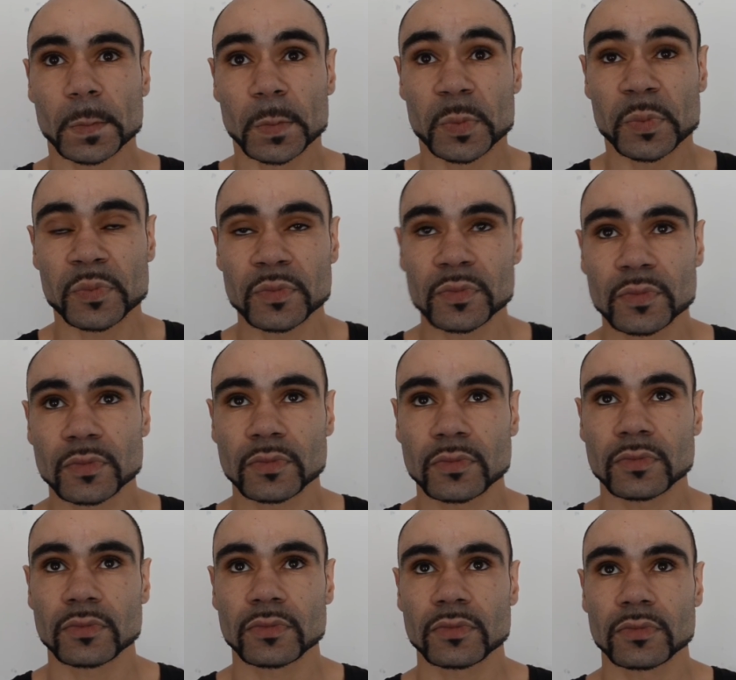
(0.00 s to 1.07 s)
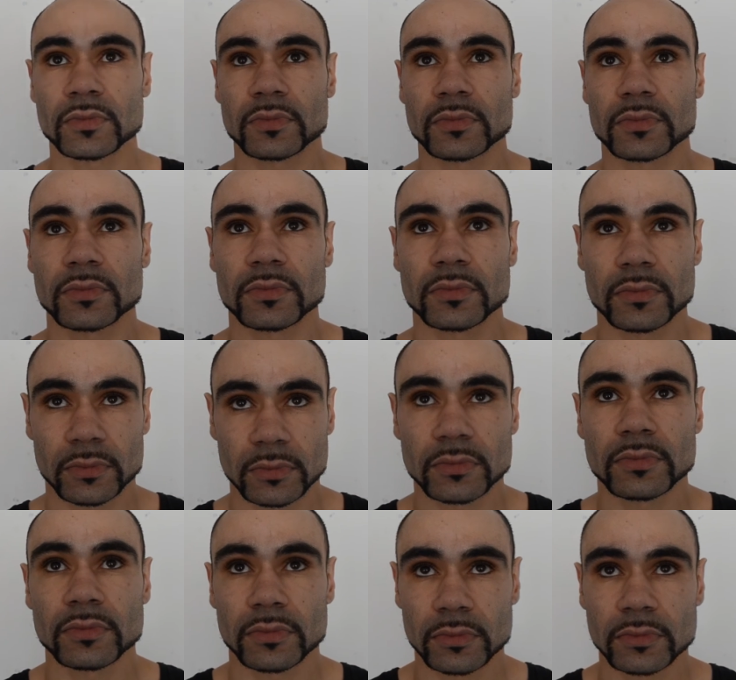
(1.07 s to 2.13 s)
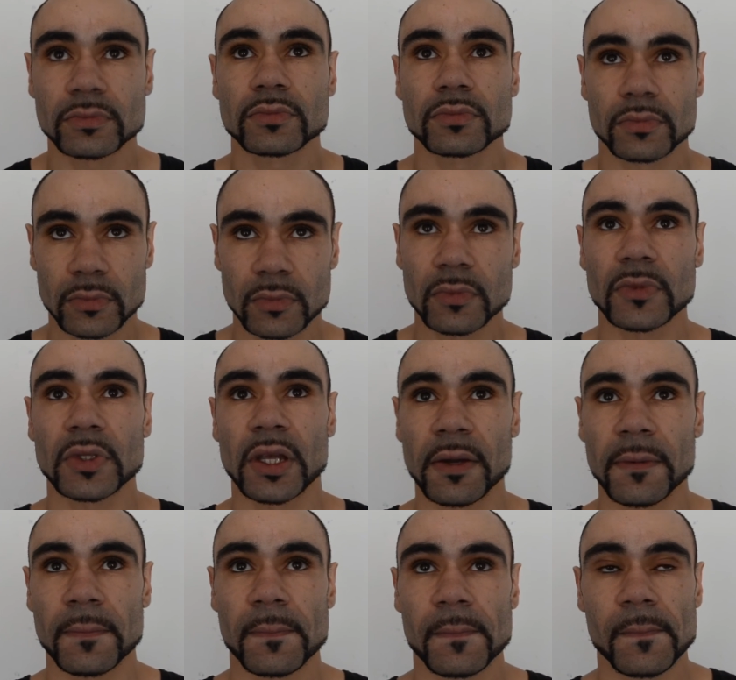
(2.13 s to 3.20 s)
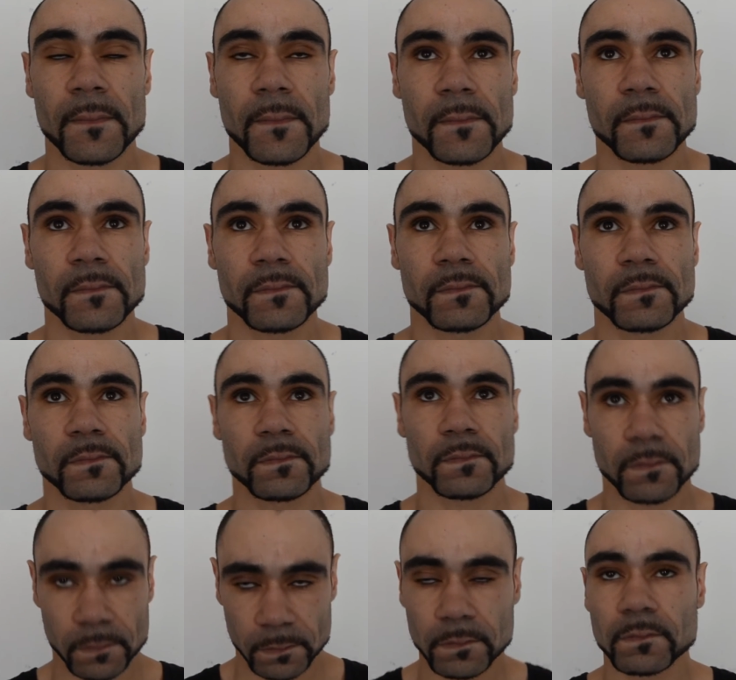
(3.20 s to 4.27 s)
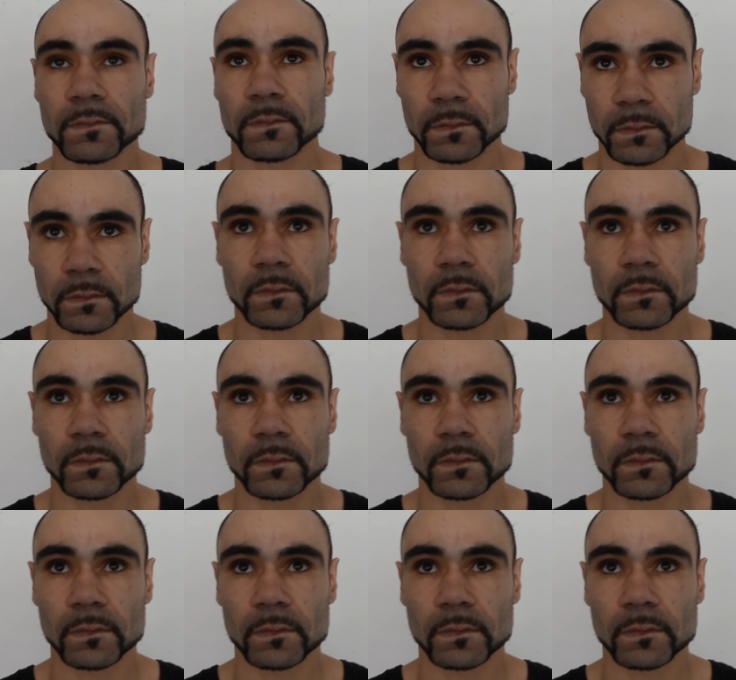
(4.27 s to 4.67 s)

looking to box for a challenge belt or something of.